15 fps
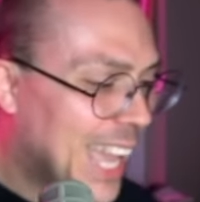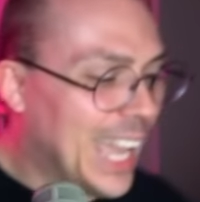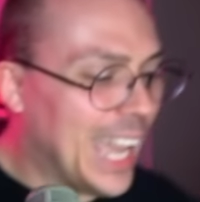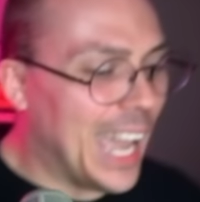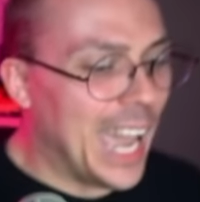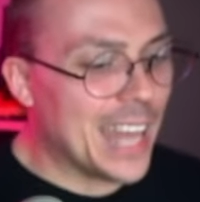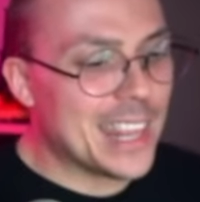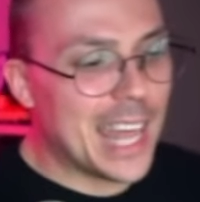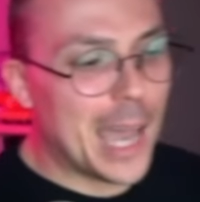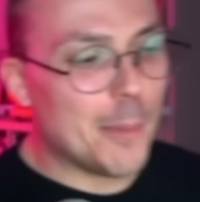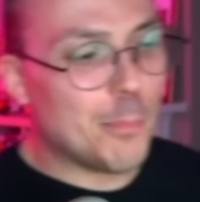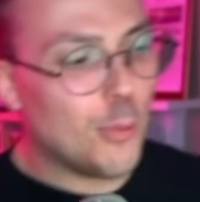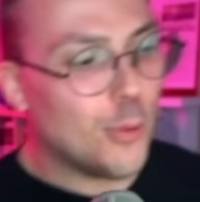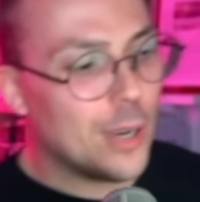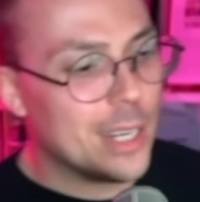at
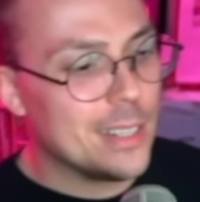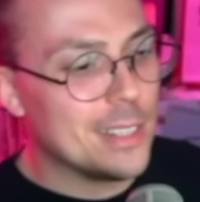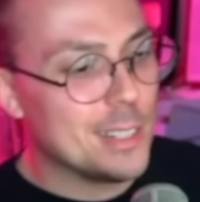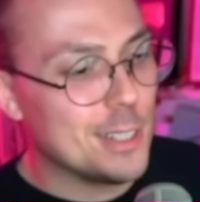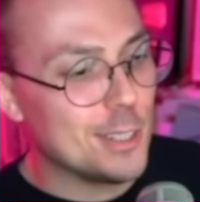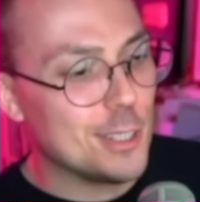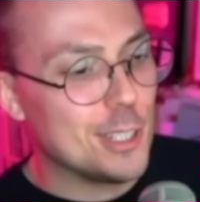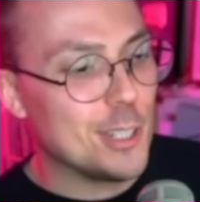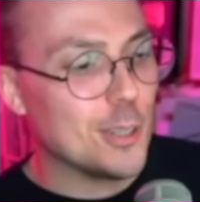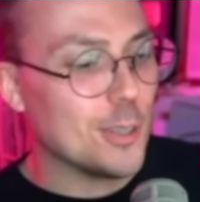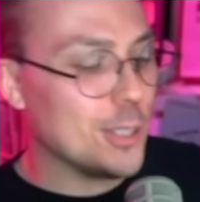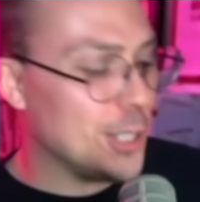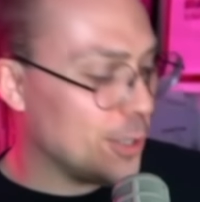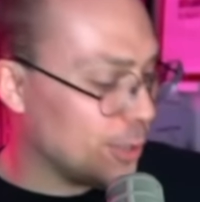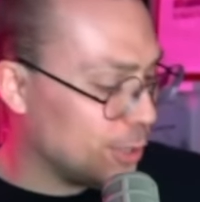that point
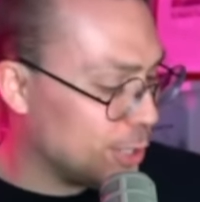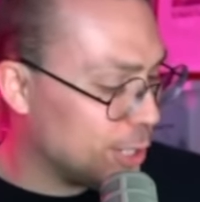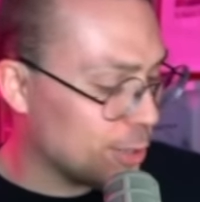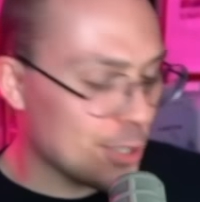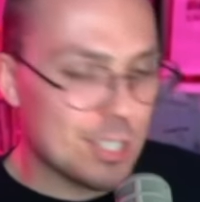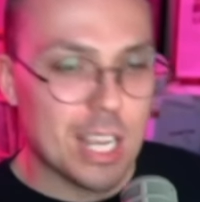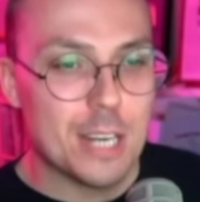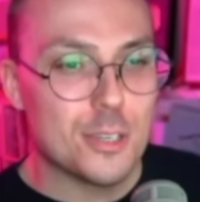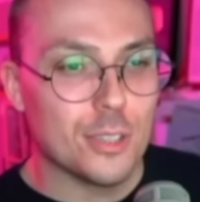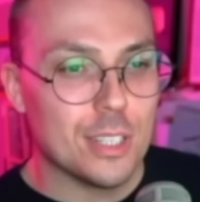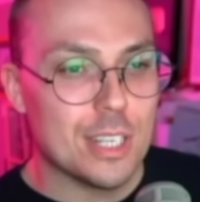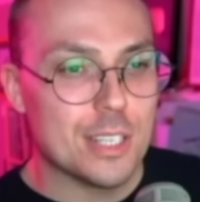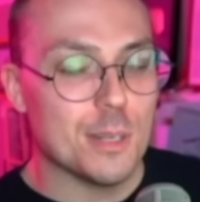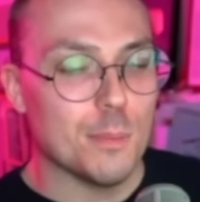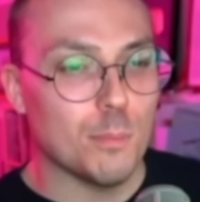you're essentially
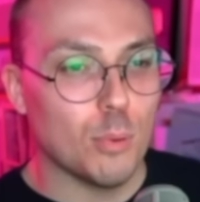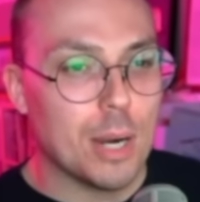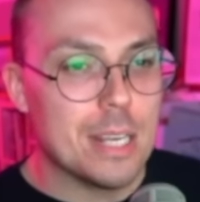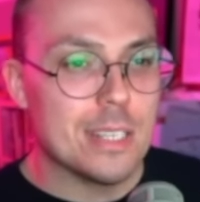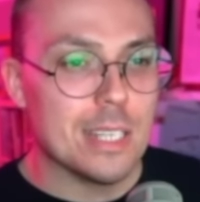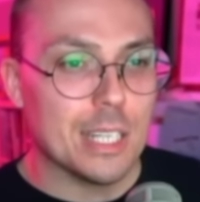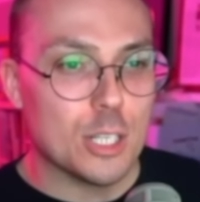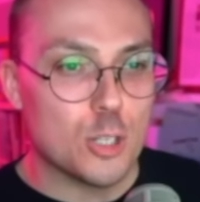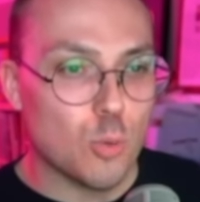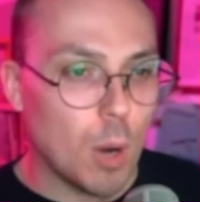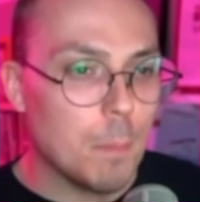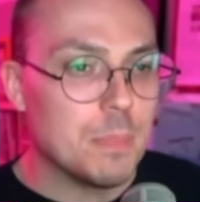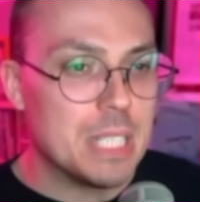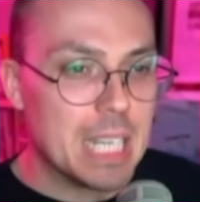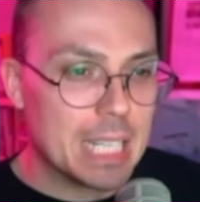just embracing a
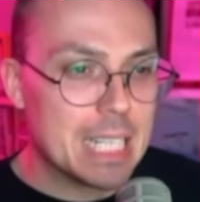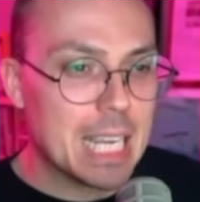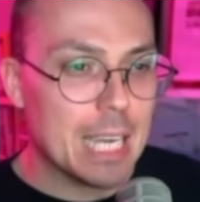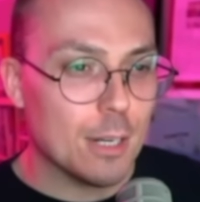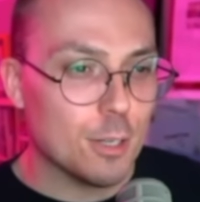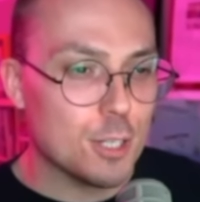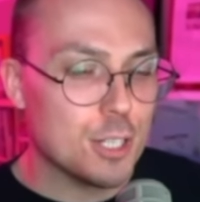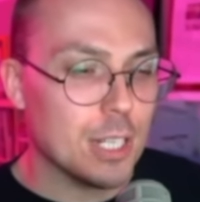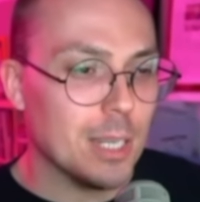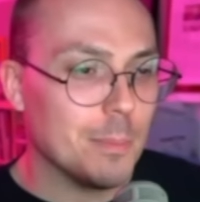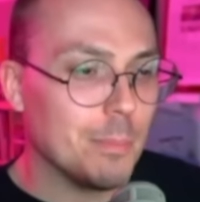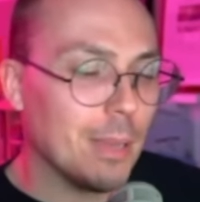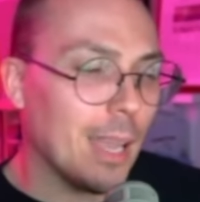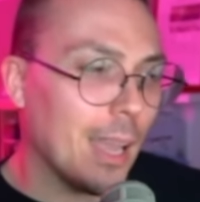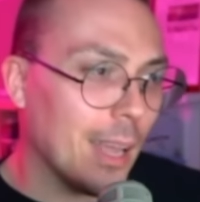Trump
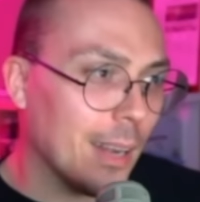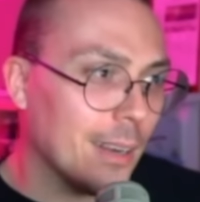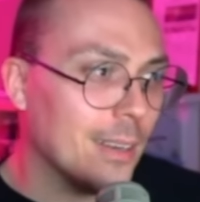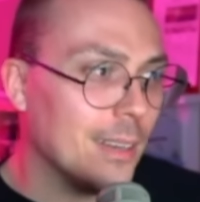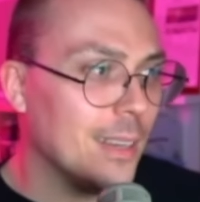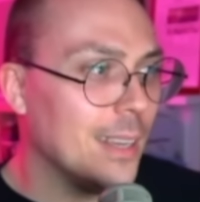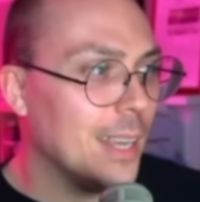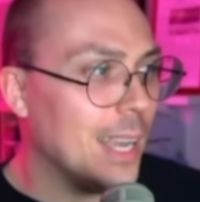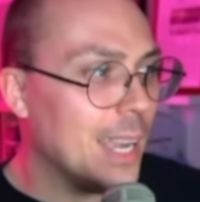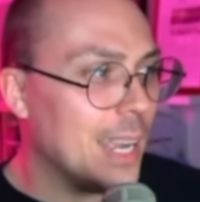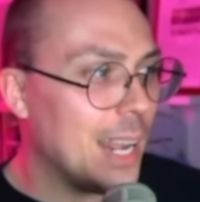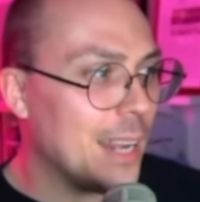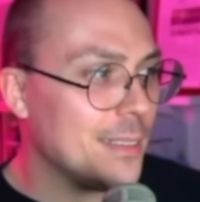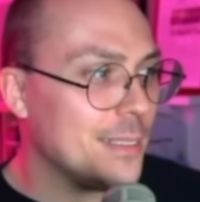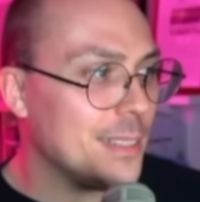dictatorship. And
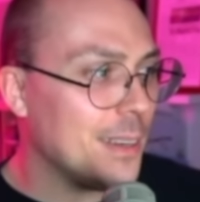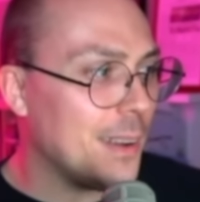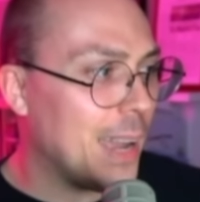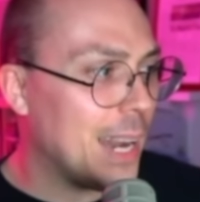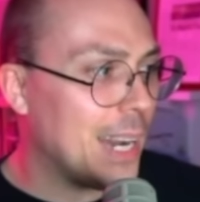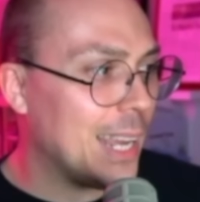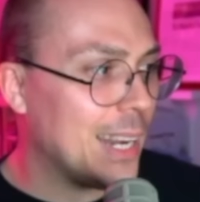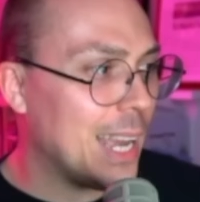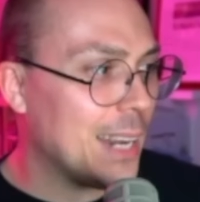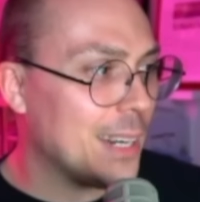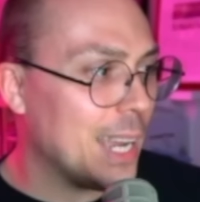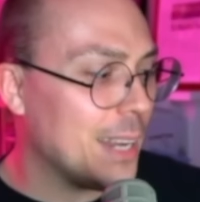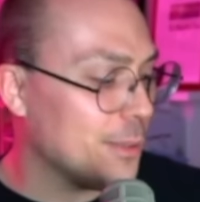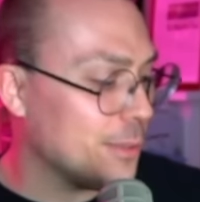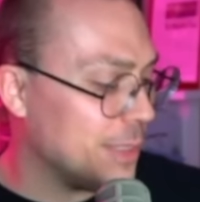yeah, you know,
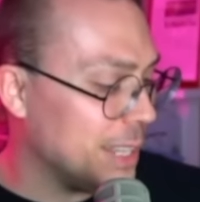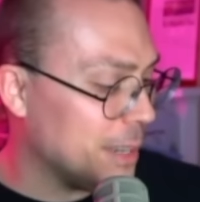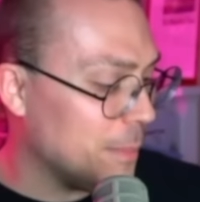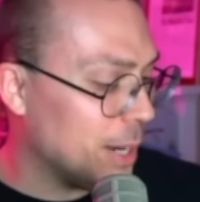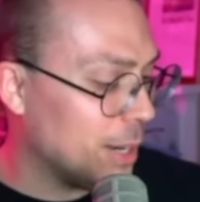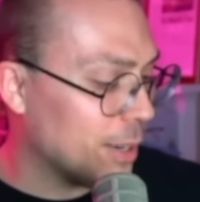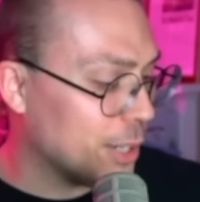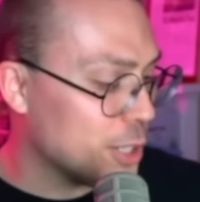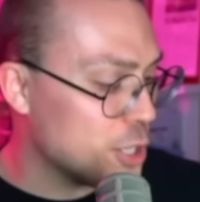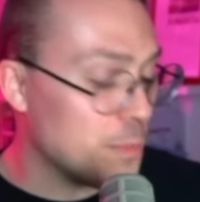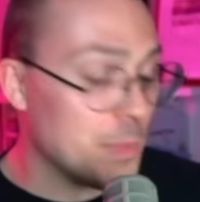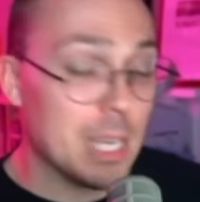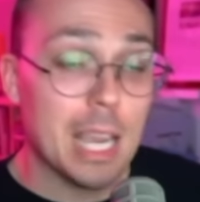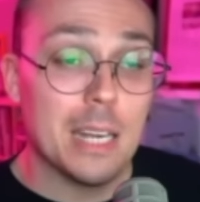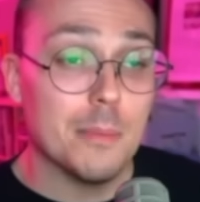I don't think America
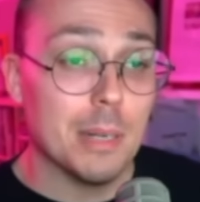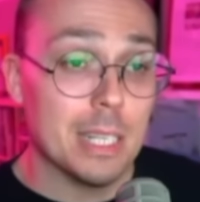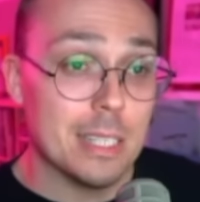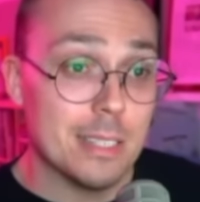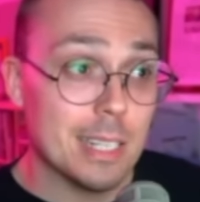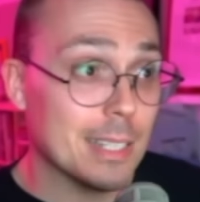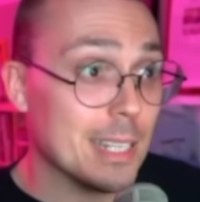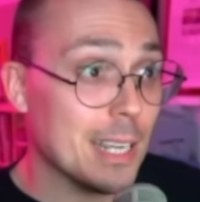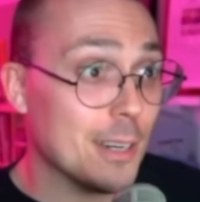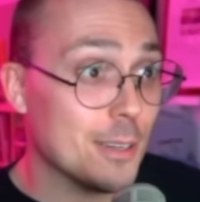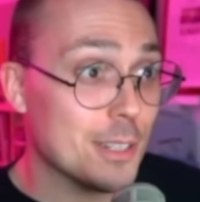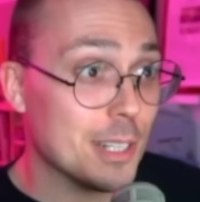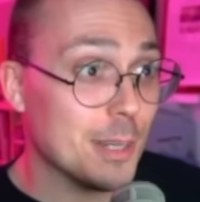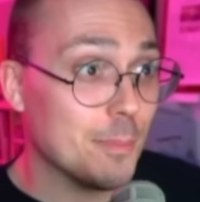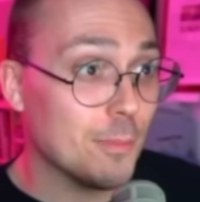should be anybody's
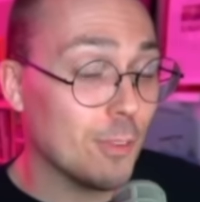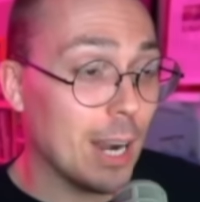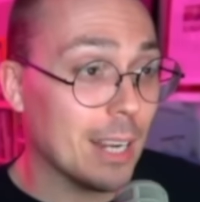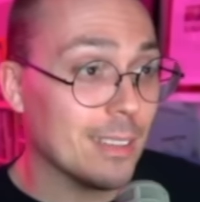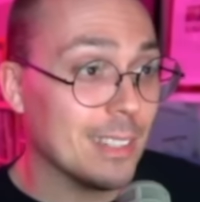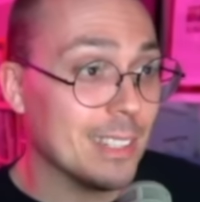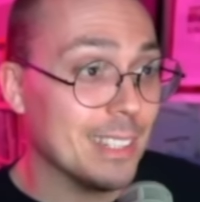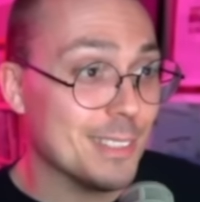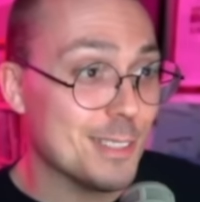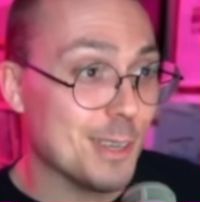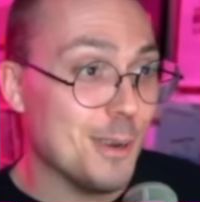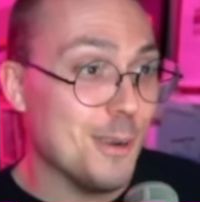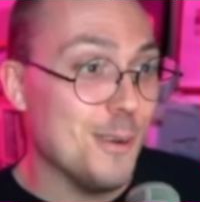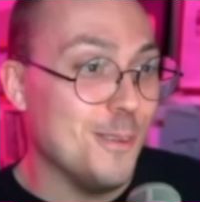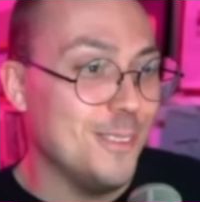dictatorship, frankly.
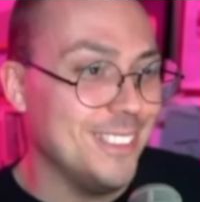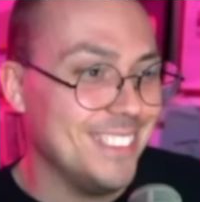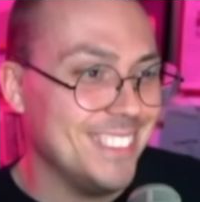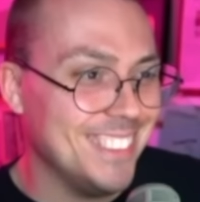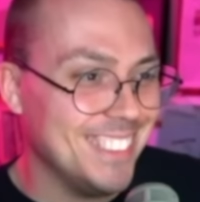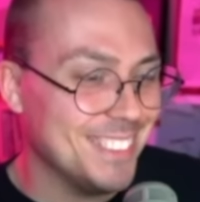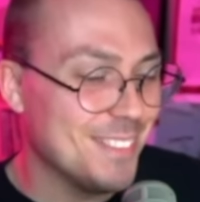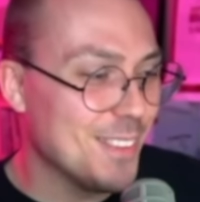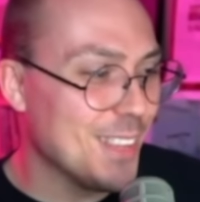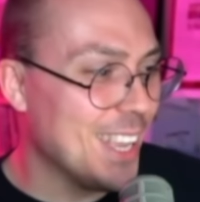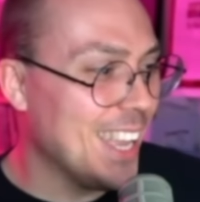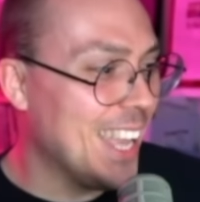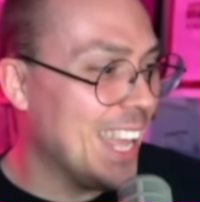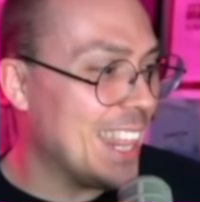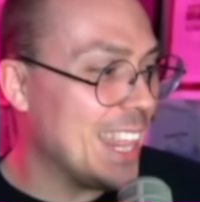So
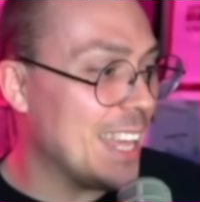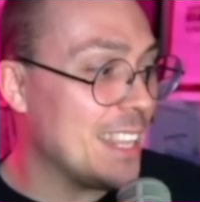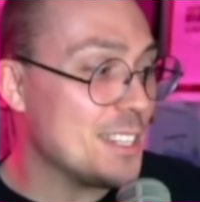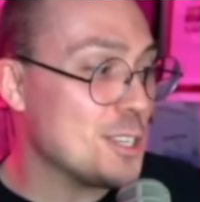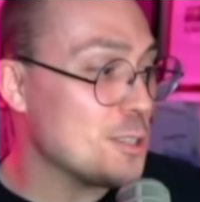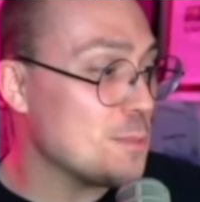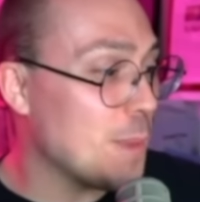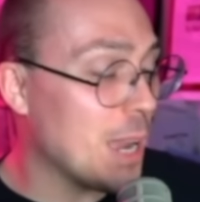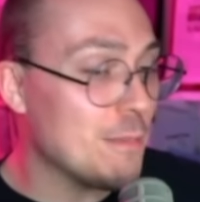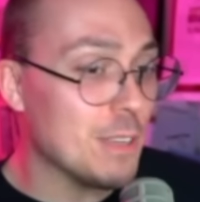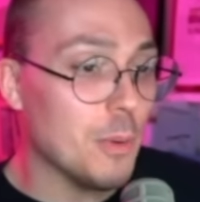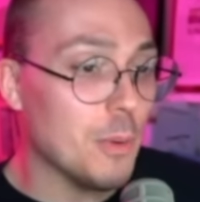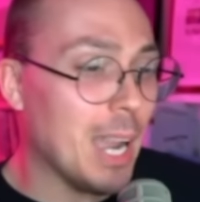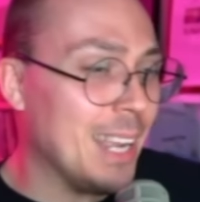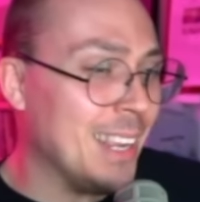that's just my
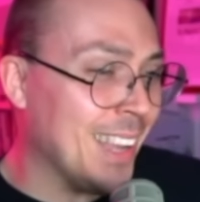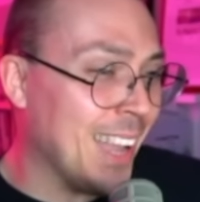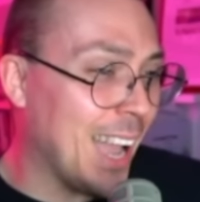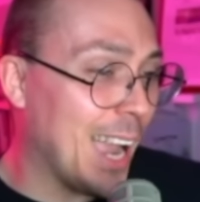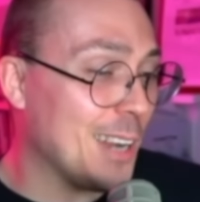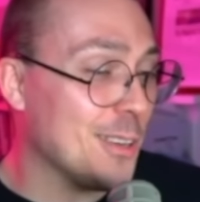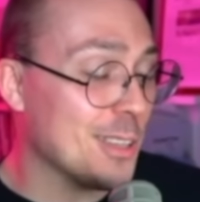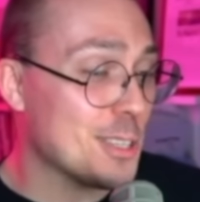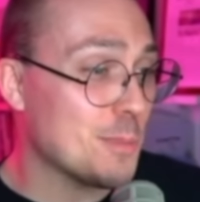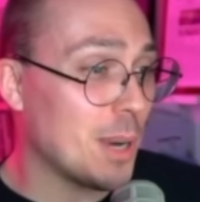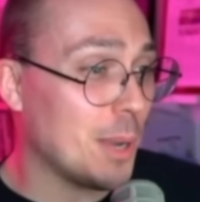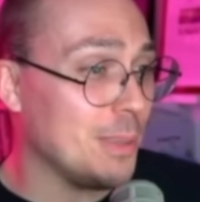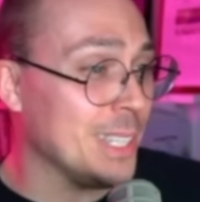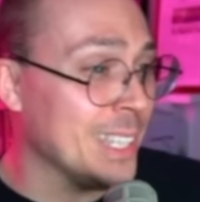view. I know it's probably,